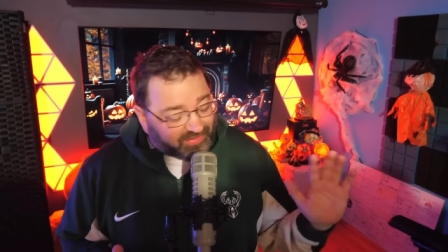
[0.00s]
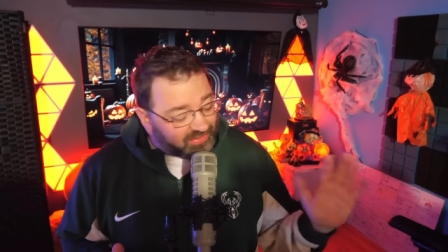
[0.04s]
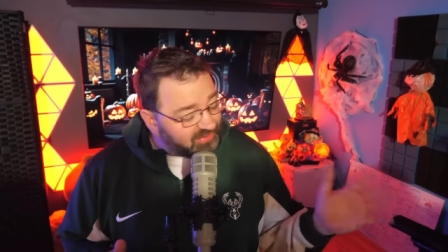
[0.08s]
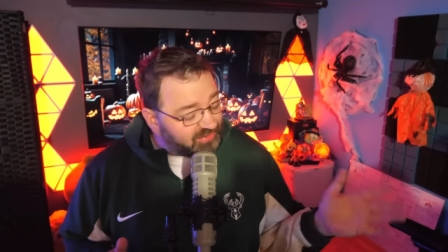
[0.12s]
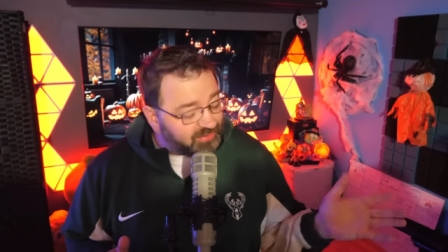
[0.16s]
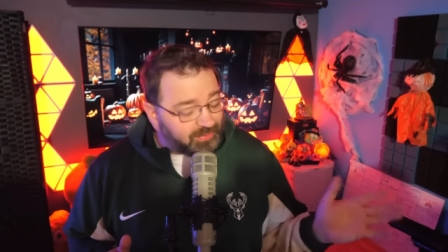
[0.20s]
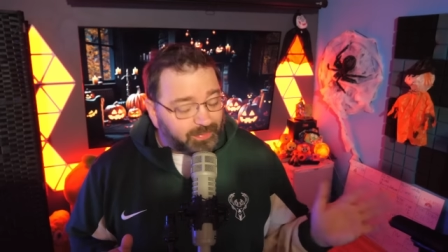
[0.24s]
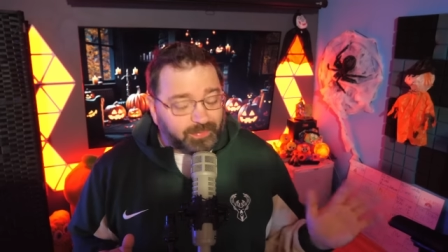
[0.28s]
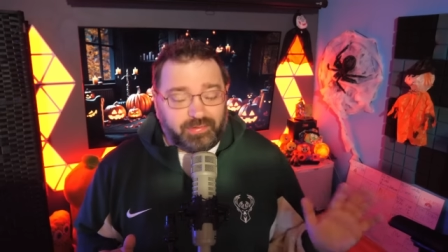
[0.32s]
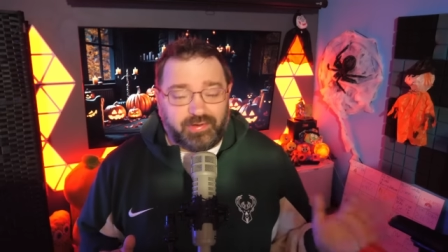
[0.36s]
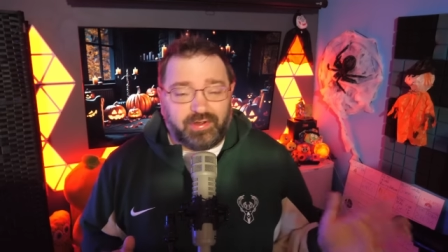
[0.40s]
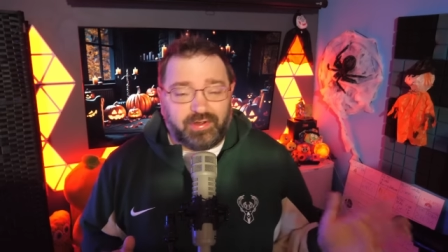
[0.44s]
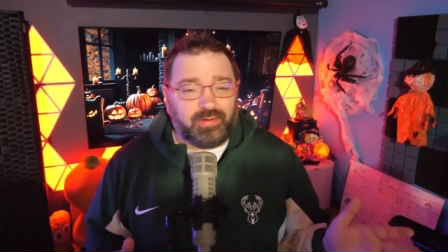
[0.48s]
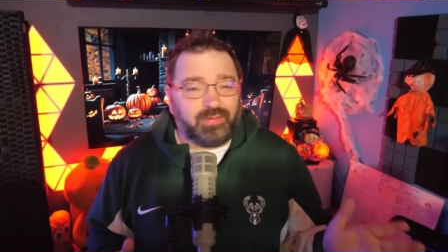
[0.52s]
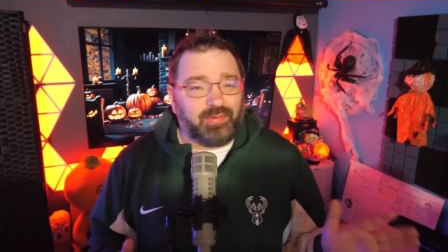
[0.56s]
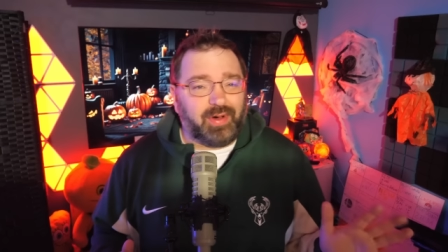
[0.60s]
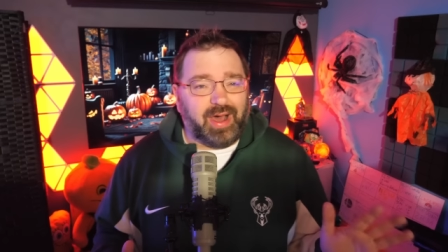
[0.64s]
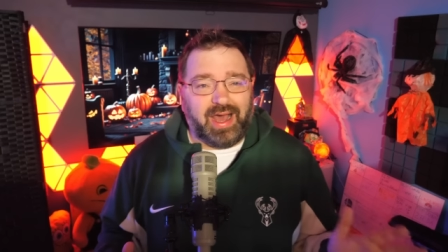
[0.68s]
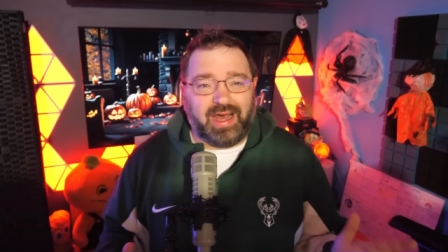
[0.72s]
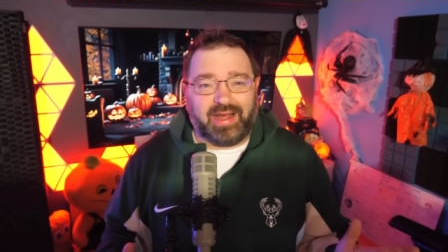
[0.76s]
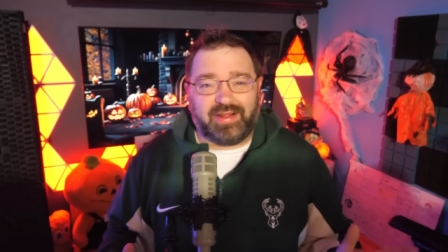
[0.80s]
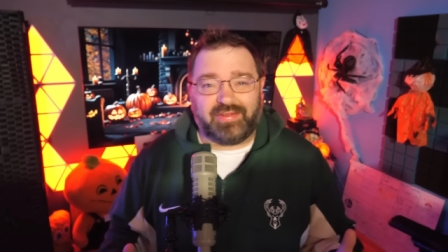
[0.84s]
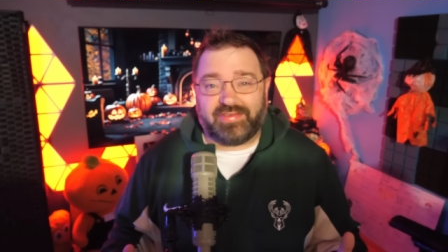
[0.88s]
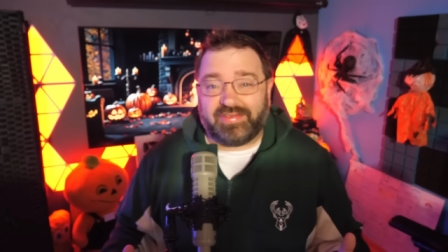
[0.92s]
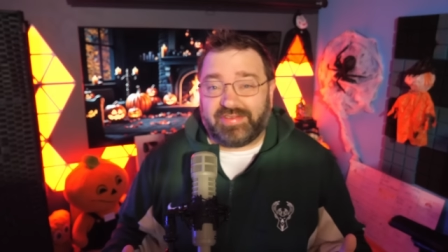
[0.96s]
is some pretty
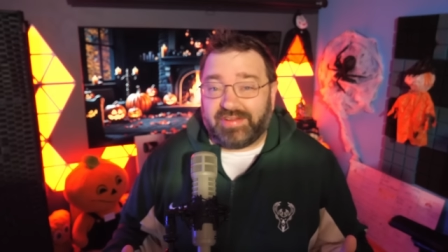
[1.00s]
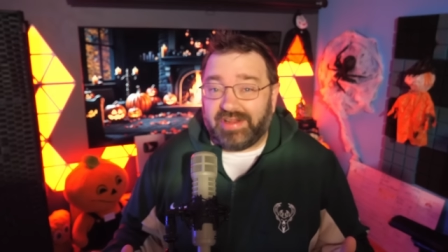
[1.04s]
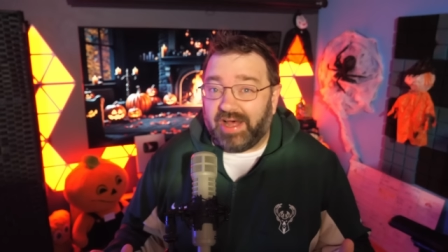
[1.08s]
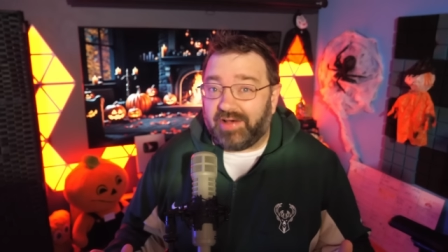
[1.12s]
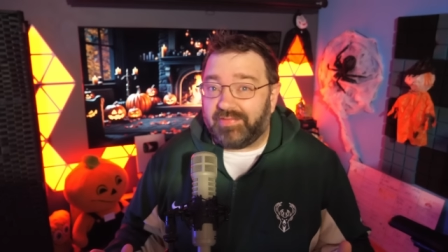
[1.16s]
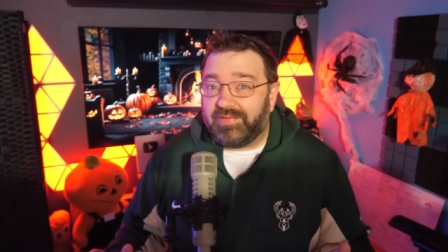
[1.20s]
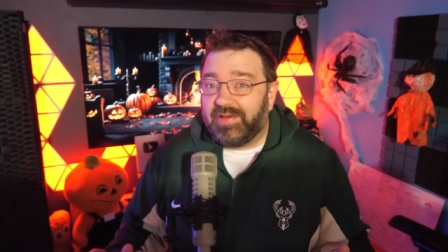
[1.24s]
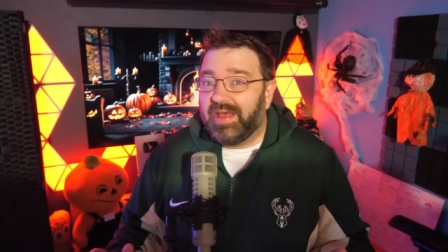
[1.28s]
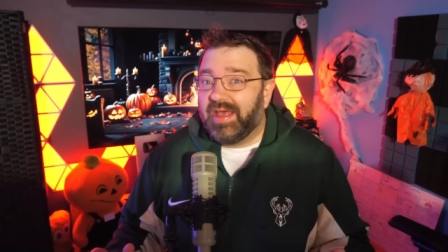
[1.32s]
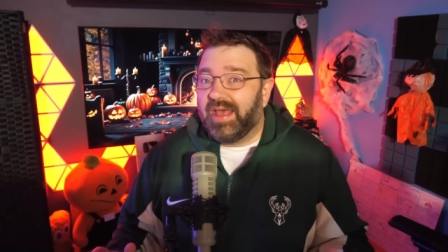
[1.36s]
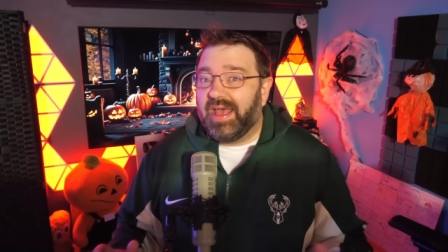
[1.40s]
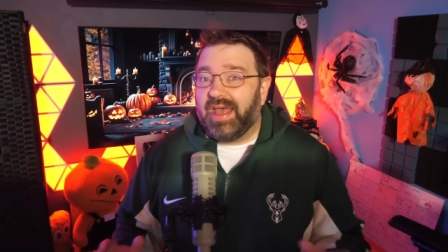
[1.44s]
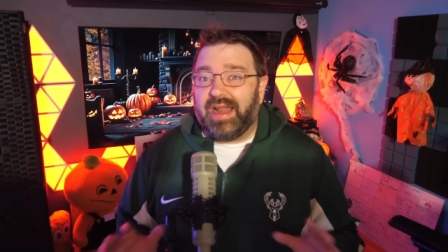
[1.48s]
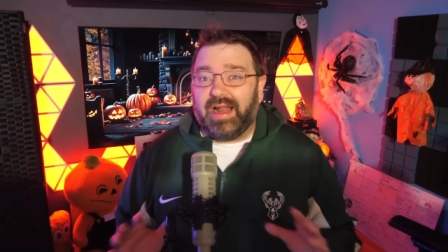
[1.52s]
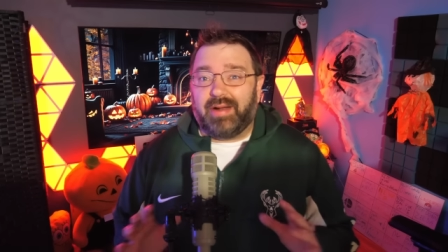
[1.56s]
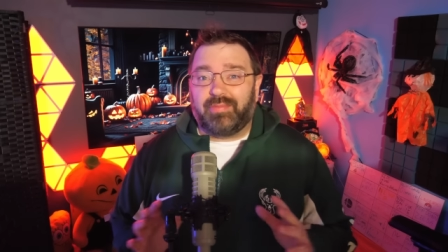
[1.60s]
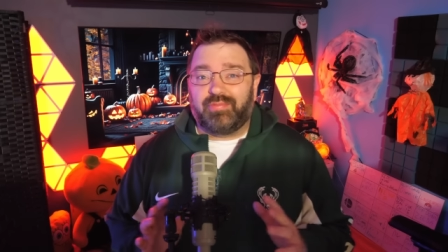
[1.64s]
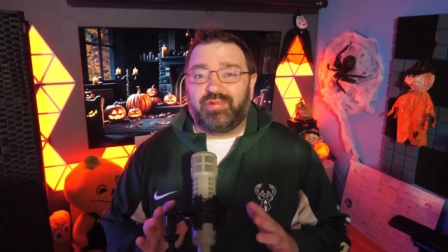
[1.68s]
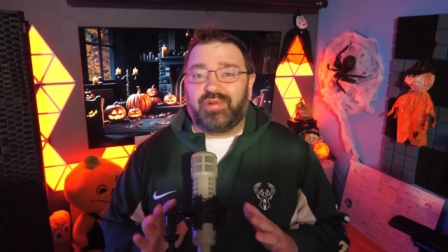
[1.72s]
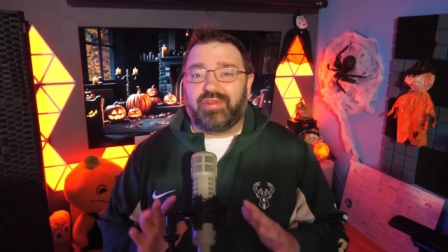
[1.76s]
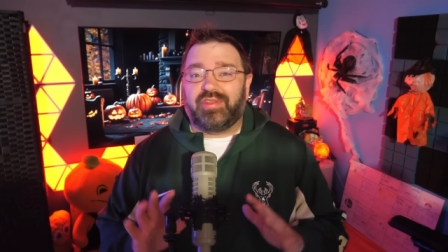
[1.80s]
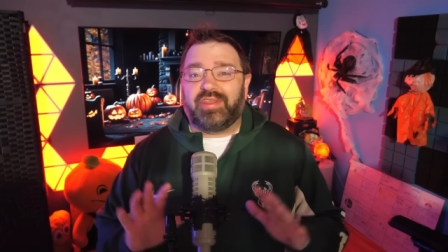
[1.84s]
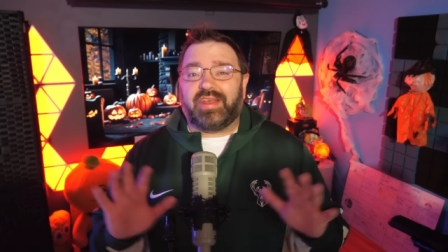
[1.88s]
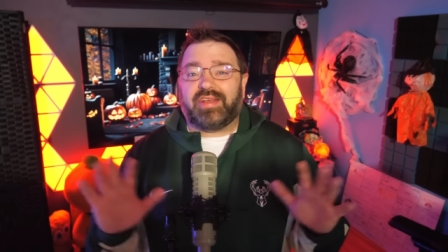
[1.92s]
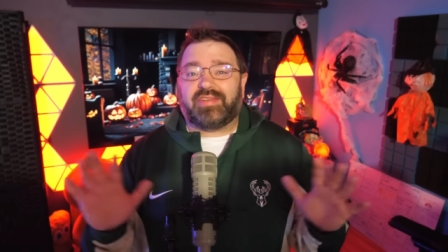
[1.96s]
wild stuff, and I'm
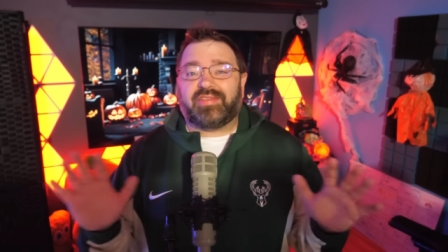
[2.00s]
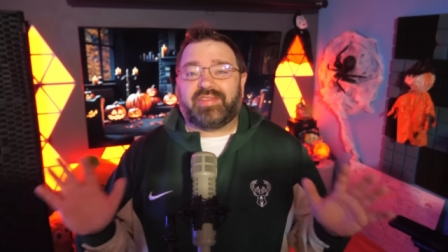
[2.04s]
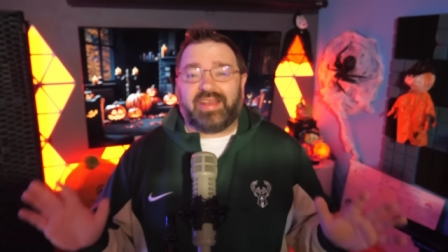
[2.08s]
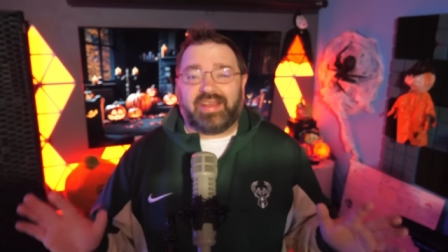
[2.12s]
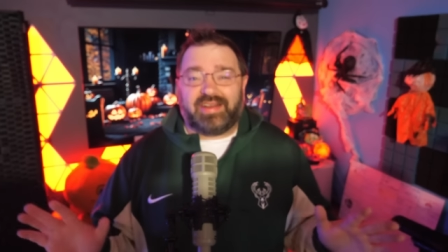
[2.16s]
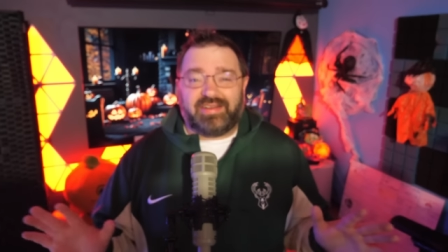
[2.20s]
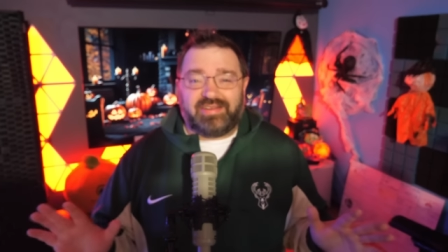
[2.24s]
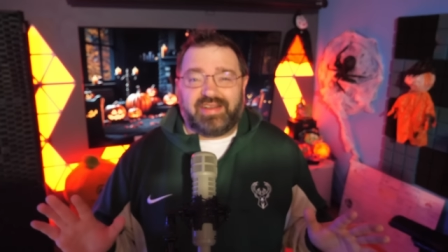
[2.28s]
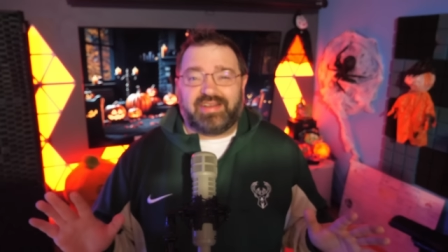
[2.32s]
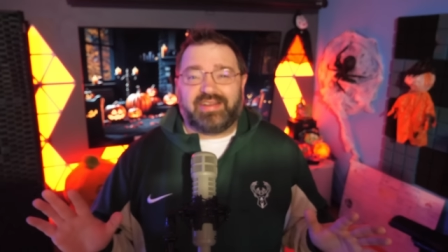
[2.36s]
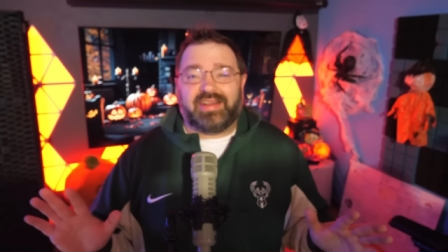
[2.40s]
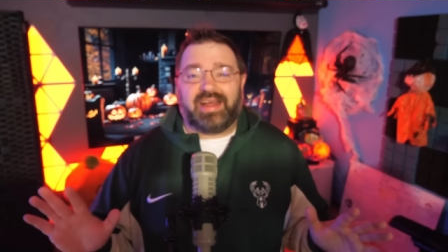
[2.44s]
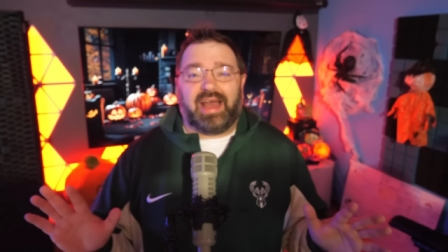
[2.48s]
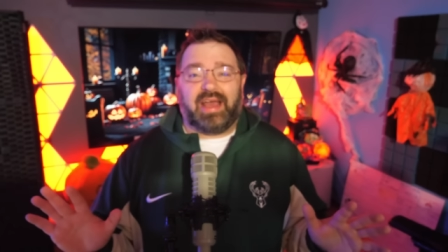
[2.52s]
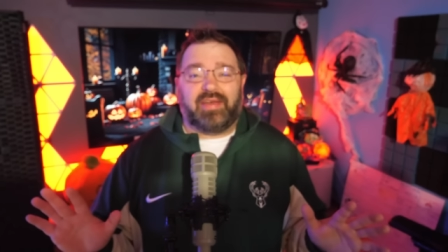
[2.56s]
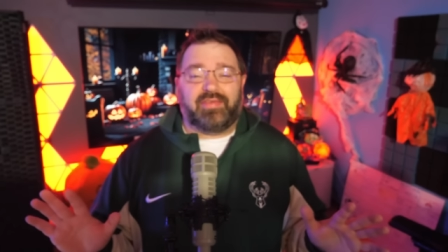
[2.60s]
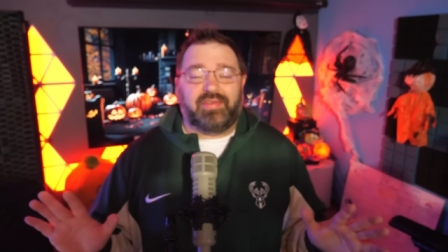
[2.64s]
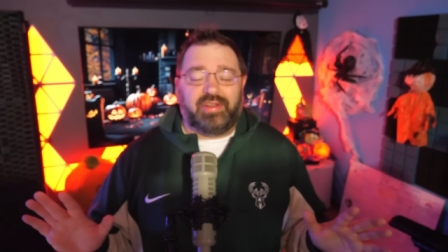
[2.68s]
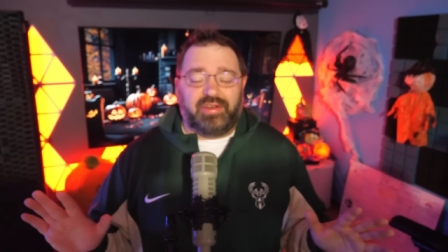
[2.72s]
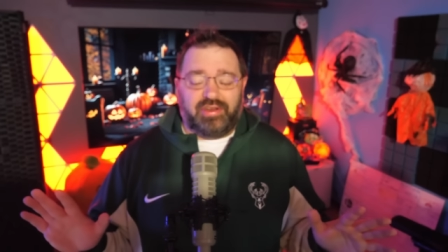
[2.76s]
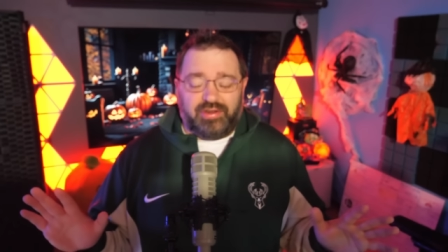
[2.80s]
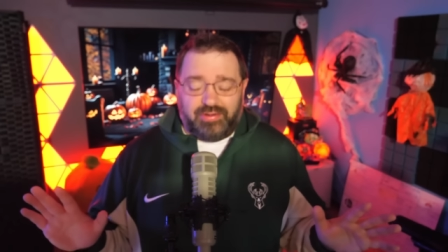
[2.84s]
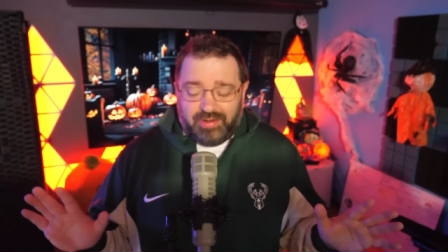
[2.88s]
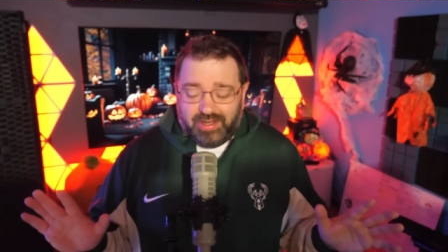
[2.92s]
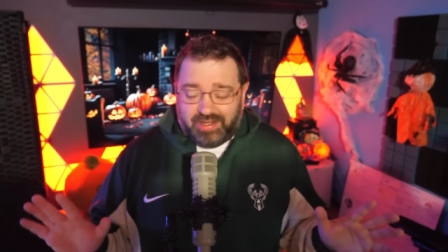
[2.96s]
really excited to dive
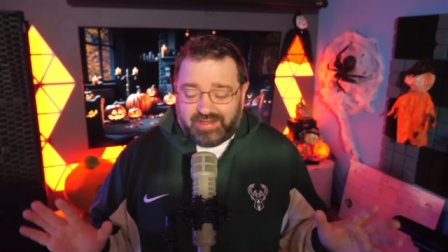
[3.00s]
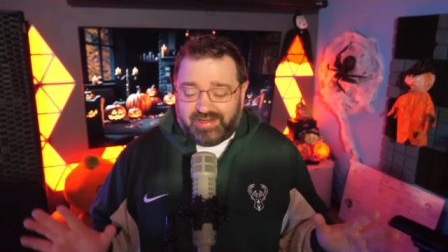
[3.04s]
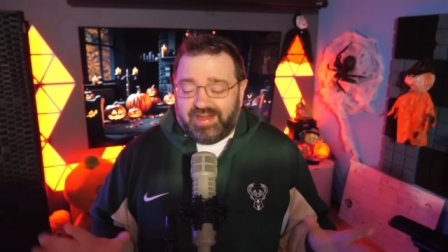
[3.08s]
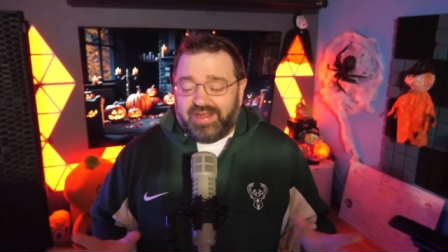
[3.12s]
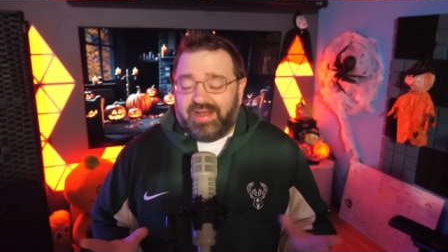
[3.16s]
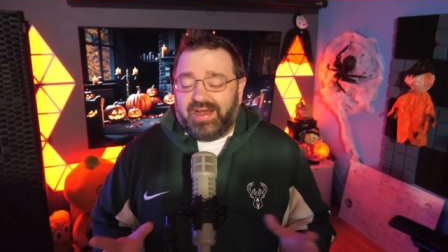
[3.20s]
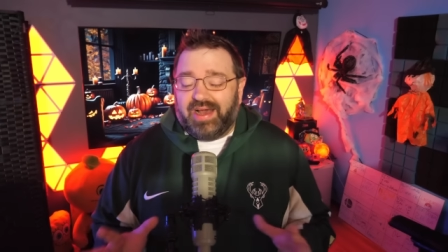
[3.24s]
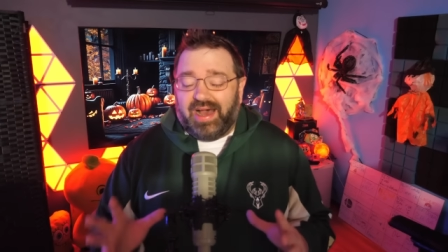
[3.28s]
into it.